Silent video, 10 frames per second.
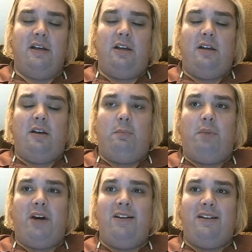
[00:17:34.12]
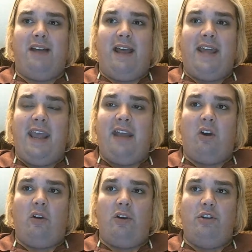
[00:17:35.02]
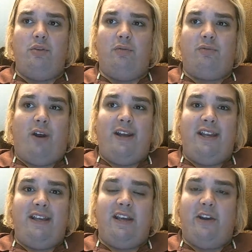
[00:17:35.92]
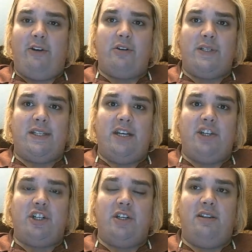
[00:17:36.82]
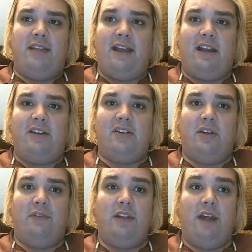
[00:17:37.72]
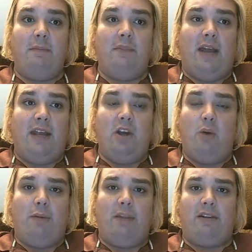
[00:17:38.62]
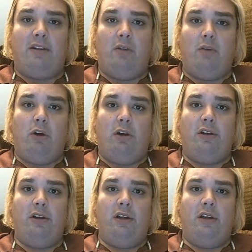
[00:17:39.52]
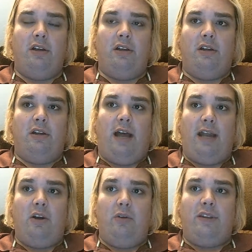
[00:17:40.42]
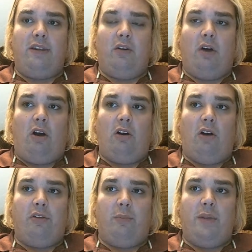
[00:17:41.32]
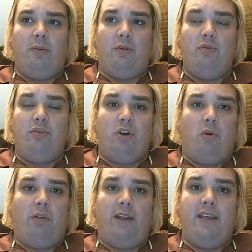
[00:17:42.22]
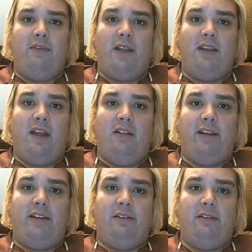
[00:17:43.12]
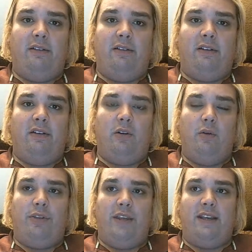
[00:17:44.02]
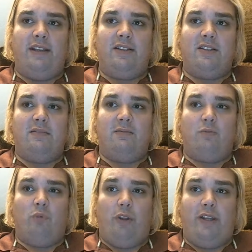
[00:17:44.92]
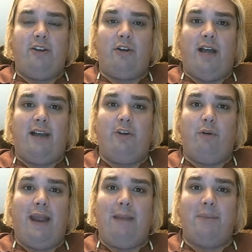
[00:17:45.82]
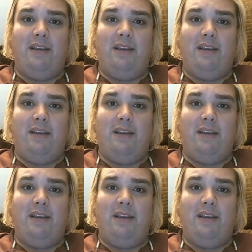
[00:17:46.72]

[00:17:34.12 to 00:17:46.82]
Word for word: But I can argue writing, characterization, that kind of stuff. And I'm, I know I'm not the only one. I know that there are other people who don't like Evangelion, who think it's really kind of crappy.